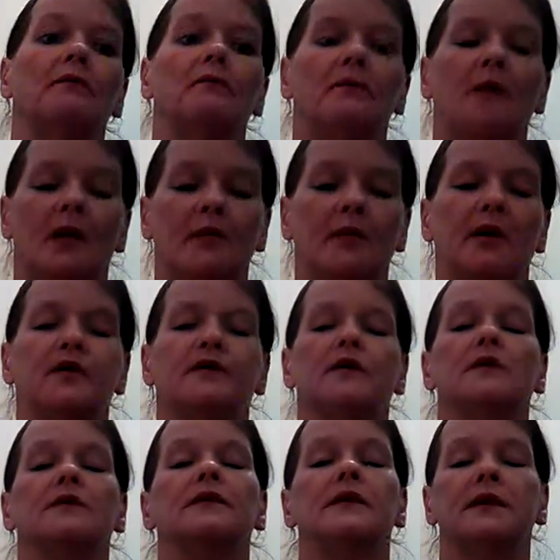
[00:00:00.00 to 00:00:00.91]
But my
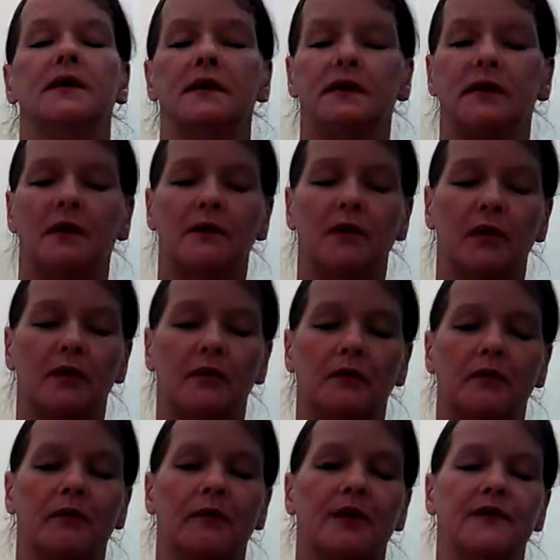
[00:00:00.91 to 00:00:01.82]
children ended up being
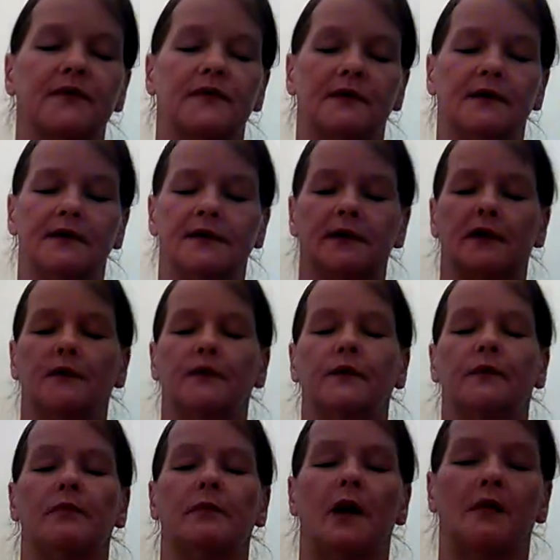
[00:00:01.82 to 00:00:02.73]
with my sister
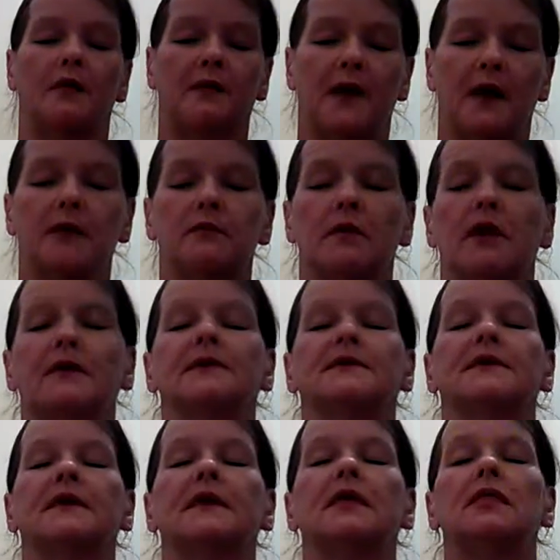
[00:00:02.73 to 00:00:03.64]
for about 9 months,
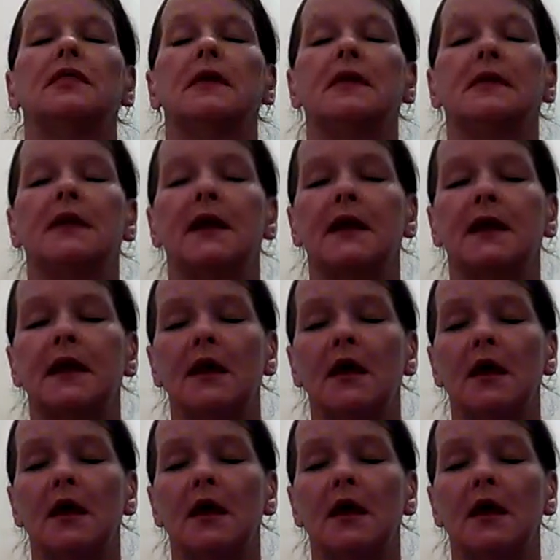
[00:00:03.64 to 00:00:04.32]
and then they